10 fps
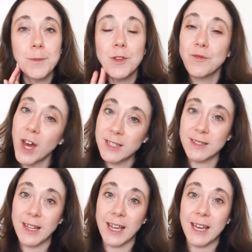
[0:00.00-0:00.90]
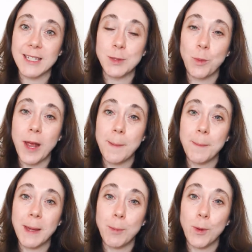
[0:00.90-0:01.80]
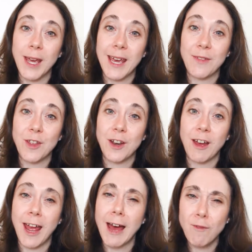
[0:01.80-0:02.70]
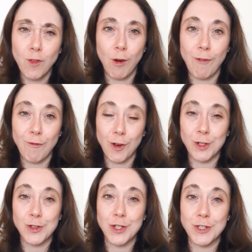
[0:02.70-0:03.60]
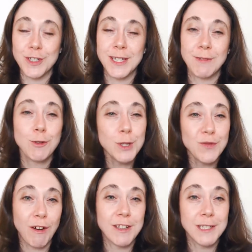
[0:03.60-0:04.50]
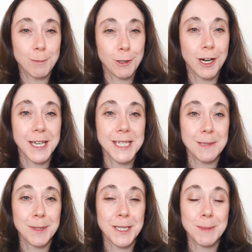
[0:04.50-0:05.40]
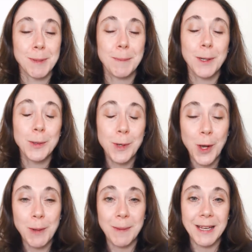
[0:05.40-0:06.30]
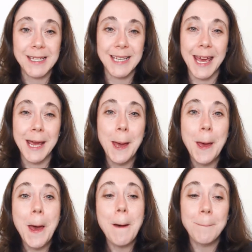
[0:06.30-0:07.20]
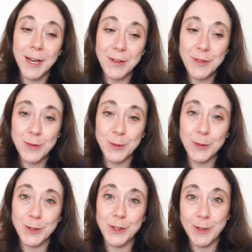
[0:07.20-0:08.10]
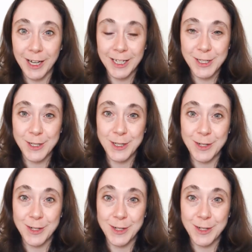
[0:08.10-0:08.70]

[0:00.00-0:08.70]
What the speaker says: the first thing is, when people hear that I have 4 Afrikaans tutors, they're always very surprised, because people who know me say, but I thought you like to